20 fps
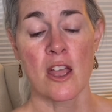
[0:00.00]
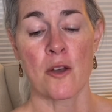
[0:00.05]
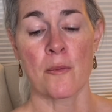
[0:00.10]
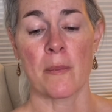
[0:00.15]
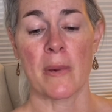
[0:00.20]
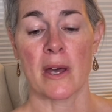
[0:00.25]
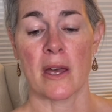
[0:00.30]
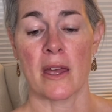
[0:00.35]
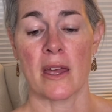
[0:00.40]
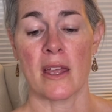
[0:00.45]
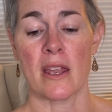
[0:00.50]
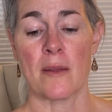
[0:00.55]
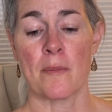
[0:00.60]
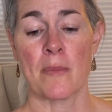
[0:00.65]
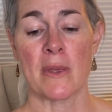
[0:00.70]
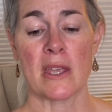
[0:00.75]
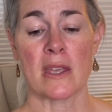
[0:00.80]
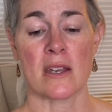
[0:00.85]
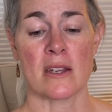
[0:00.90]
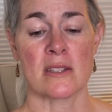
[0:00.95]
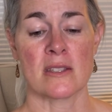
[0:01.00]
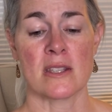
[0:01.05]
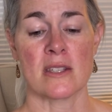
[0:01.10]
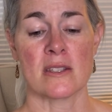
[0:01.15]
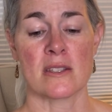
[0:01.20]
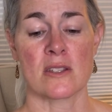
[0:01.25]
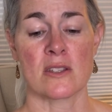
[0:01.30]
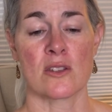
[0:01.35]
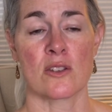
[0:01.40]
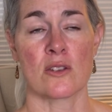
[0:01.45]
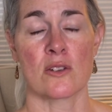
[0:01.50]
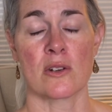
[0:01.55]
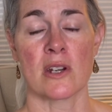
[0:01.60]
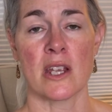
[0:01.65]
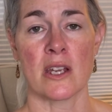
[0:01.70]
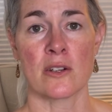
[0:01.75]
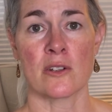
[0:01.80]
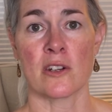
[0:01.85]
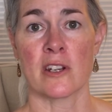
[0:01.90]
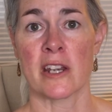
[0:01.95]
but because it's
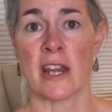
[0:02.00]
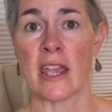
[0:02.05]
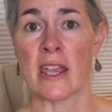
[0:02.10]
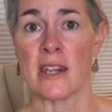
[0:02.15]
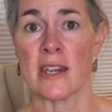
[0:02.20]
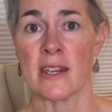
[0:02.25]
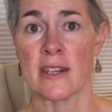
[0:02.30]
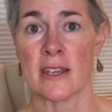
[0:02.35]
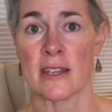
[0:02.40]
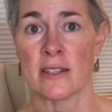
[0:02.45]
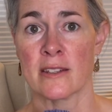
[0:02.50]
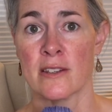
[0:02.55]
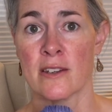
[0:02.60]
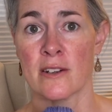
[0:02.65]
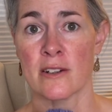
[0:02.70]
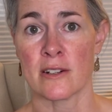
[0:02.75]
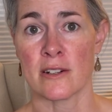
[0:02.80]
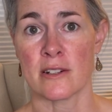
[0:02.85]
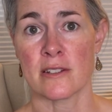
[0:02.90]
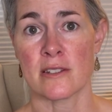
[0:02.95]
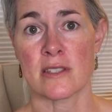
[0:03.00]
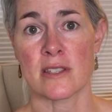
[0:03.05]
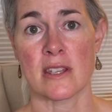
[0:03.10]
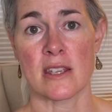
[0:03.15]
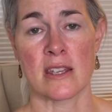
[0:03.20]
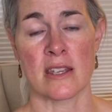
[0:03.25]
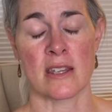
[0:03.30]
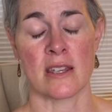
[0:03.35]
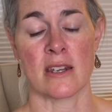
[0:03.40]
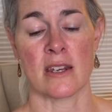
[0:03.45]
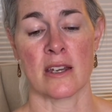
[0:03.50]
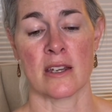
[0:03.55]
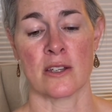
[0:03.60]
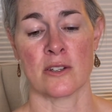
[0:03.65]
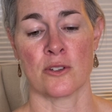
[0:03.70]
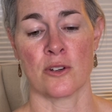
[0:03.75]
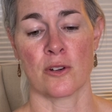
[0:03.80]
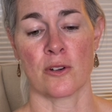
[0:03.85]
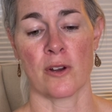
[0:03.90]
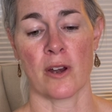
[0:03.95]
389 yards in
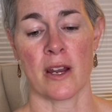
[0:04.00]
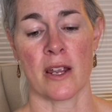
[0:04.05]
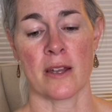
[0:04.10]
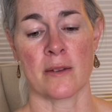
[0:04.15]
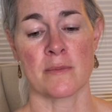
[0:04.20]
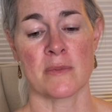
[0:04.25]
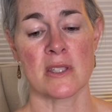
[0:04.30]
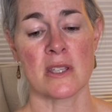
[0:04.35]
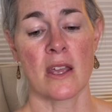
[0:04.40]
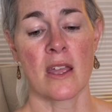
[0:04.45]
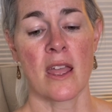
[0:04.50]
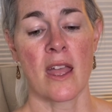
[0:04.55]
100 grams,